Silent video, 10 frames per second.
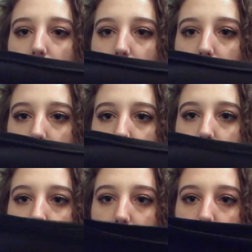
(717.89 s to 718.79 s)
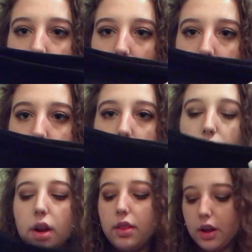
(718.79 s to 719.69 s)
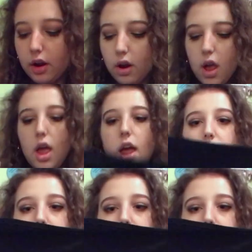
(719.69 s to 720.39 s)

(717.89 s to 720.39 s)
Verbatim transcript: have like the little lining right there and